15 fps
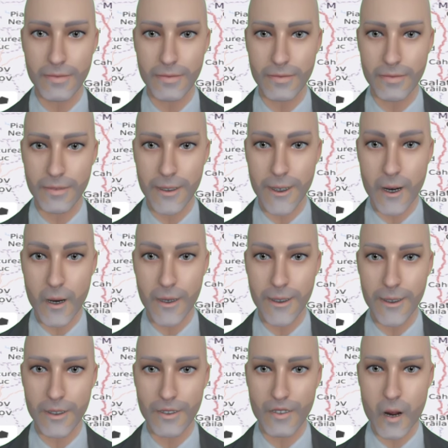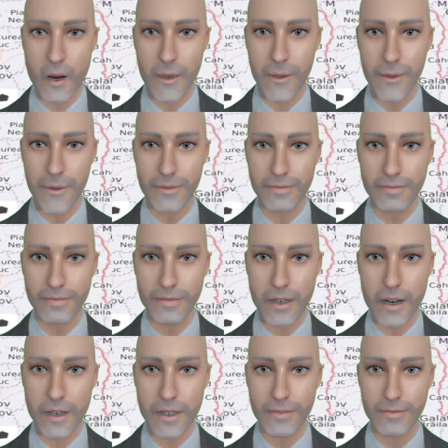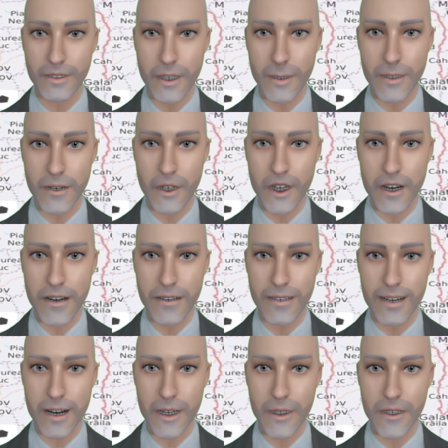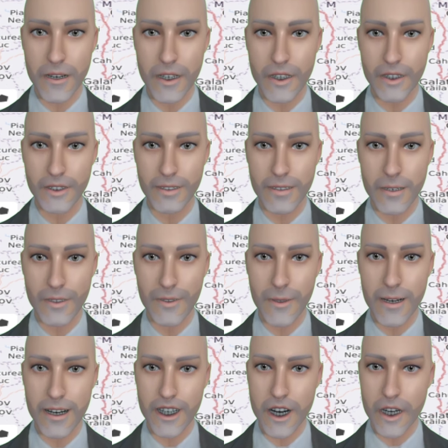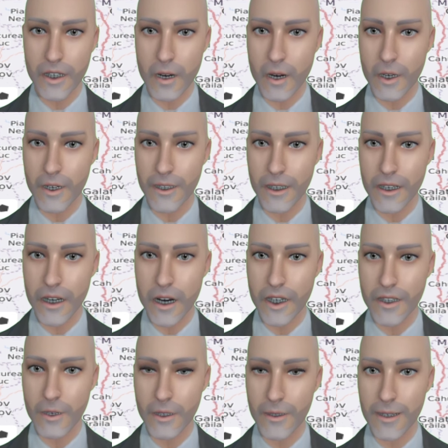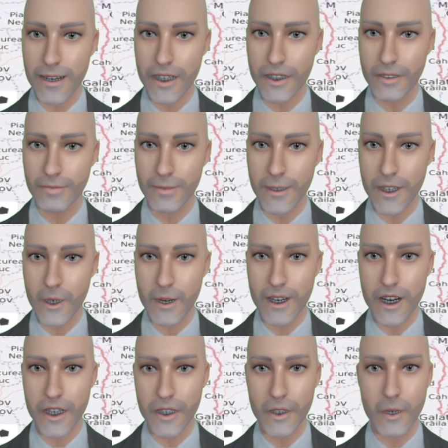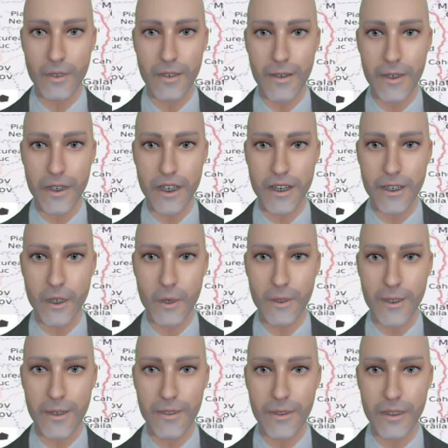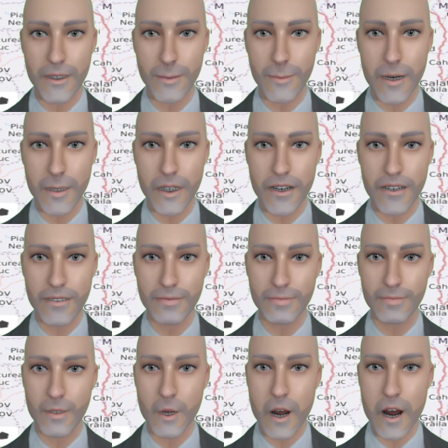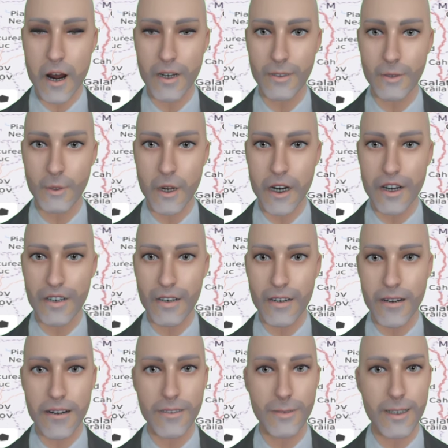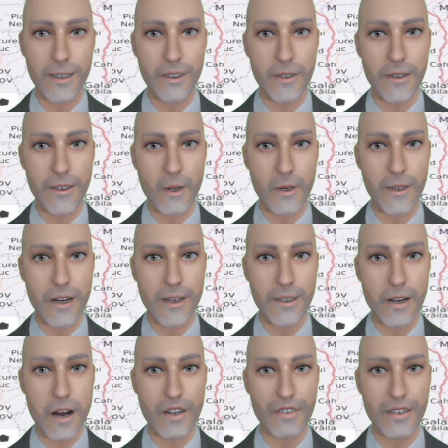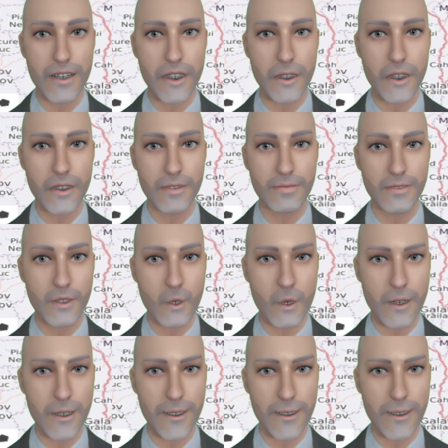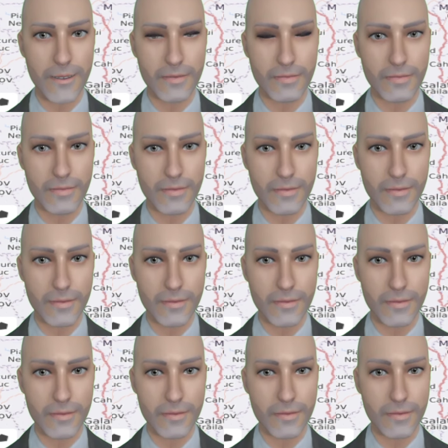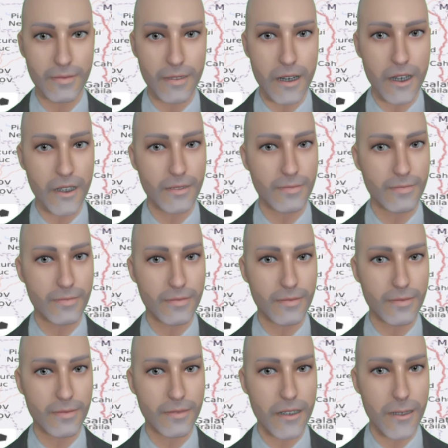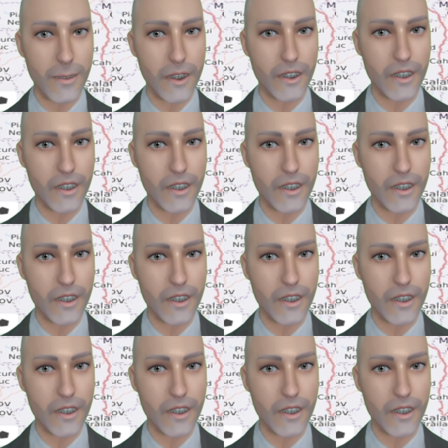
source for community aggregated information on what's going on in Ukraine, Situation Room over there on the Discord server is probably one of the best resources available to us. All right, people that